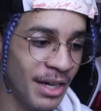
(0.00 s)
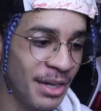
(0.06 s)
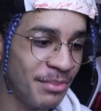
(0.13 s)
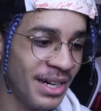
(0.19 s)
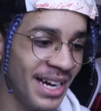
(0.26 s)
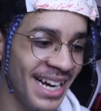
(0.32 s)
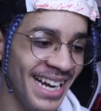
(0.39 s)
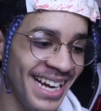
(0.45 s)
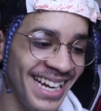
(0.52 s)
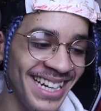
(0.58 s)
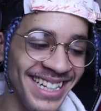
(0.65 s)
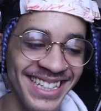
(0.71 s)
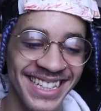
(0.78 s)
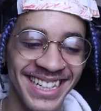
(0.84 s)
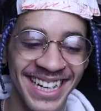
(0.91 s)
My,
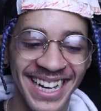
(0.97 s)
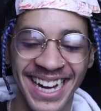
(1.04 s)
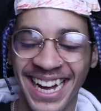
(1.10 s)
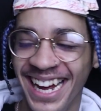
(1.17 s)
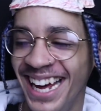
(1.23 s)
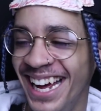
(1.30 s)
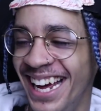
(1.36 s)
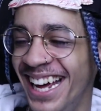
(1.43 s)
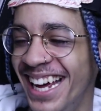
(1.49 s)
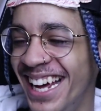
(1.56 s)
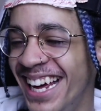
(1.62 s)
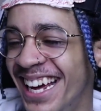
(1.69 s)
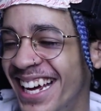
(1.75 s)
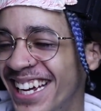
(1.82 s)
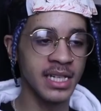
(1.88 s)
hey,
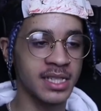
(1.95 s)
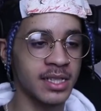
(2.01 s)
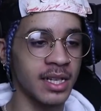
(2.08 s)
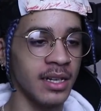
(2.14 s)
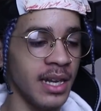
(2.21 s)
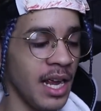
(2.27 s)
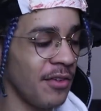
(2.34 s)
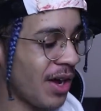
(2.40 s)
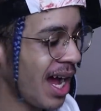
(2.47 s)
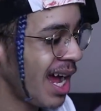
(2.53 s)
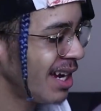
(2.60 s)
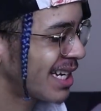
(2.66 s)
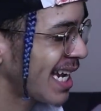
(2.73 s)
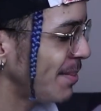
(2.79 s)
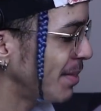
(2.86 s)
hey. Listen, if
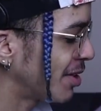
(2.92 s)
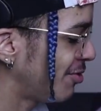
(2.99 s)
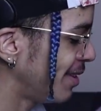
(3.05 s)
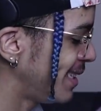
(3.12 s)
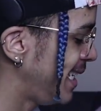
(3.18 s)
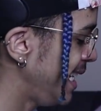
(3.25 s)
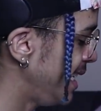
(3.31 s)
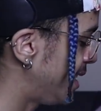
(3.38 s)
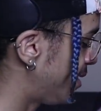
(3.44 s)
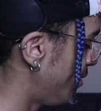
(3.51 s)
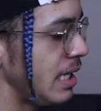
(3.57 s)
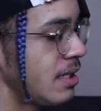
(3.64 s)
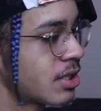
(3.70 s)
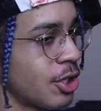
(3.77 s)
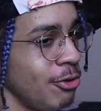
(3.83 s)
I came across these
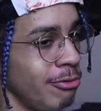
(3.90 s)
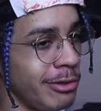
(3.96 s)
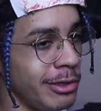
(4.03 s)
these two